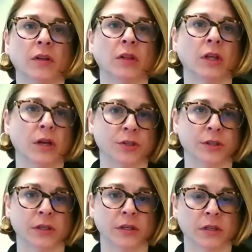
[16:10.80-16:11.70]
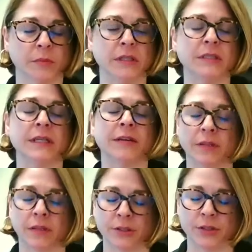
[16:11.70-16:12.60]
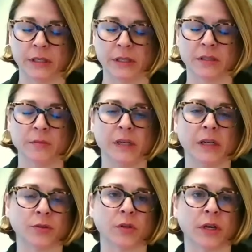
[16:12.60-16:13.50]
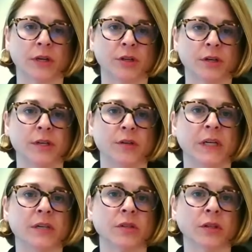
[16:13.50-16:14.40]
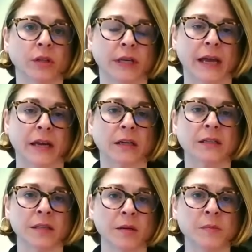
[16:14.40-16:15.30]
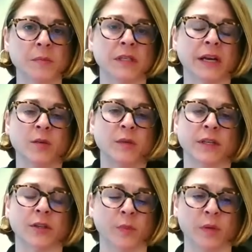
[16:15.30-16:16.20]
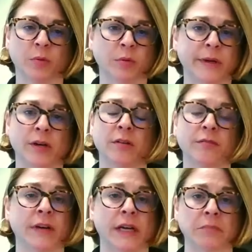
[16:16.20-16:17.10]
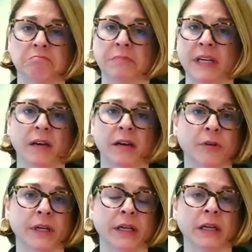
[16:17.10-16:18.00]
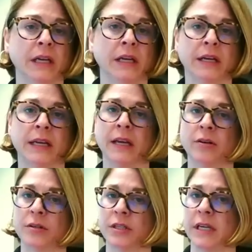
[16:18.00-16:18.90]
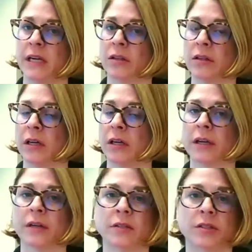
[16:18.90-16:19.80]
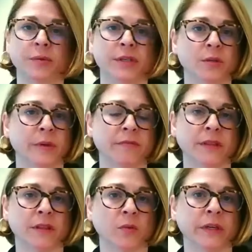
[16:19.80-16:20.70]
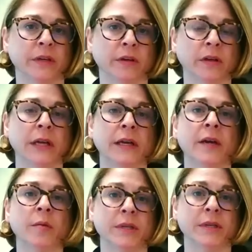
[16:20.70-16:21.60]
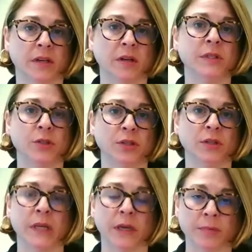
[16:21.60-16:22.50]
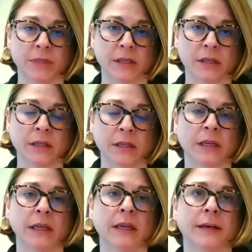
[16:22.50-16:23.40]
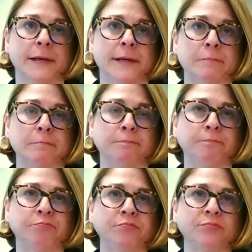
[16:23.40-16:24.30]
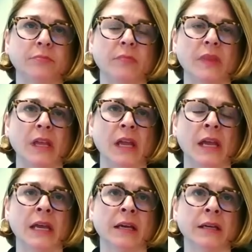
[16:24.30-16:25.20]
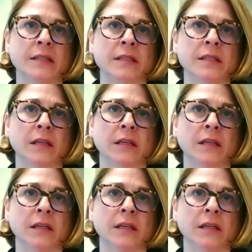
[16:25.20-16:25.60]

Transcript: long term. It definitely needs to be an elder law attorney who takes a look at it because sometimes the documents other people prepared are fine. They cover it. Can't hurt to take a look. Don't need to reinvent the wheel, but sometimes they should be updated. Um, and